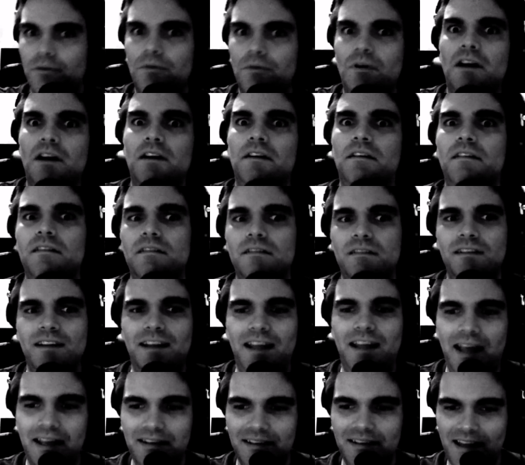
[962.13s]
one
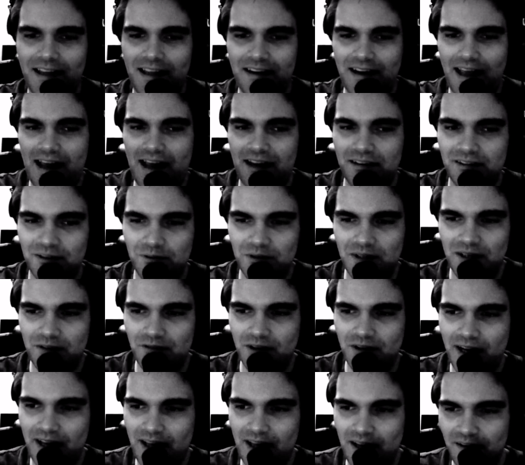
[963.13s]
and add to
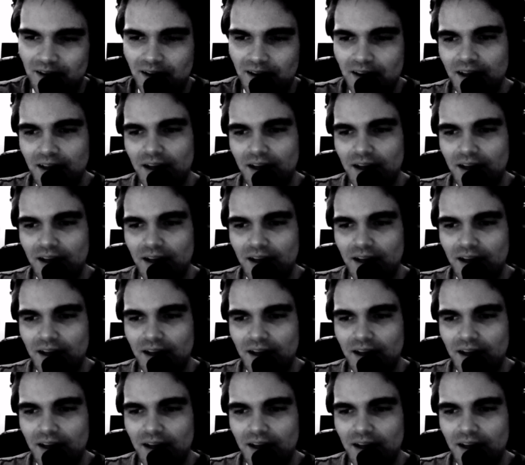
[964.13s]
whatever I had.